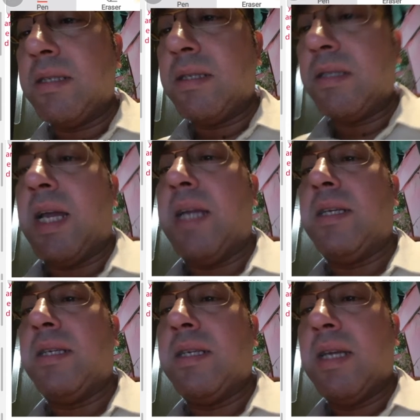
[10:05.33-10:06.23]
9.
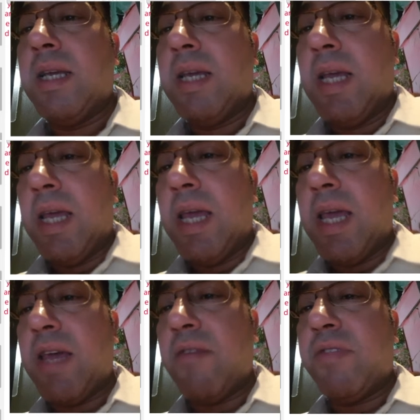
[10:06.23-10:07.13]

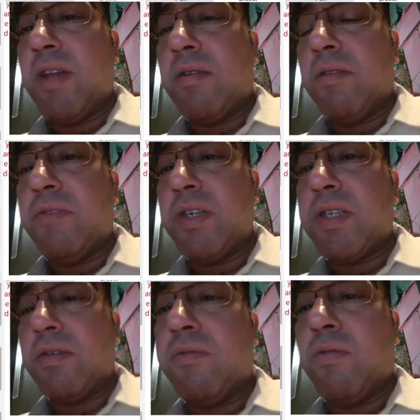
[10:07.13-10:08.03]
Half the
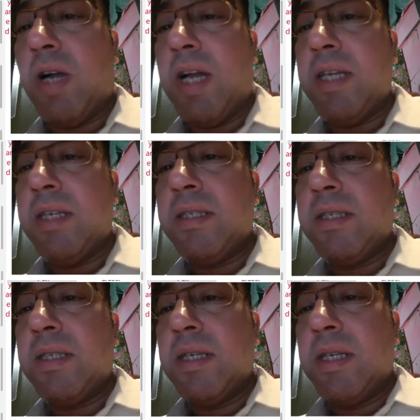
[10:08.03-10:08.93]
coefficient of y
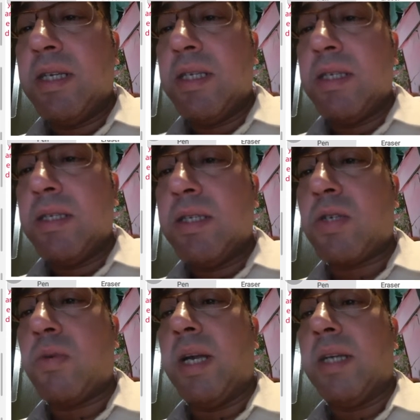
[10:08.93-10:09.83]

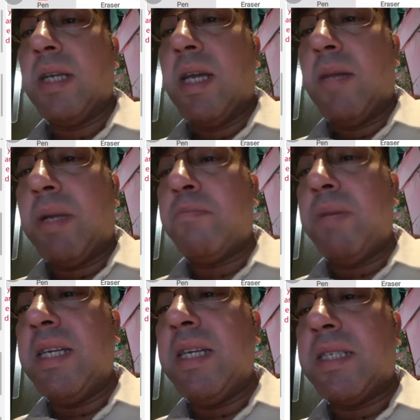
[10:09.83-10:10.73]
squared. But
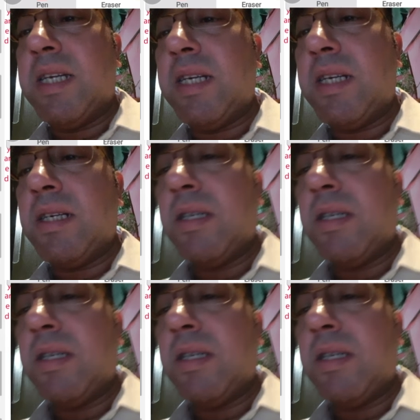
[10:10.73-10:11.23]
please, here,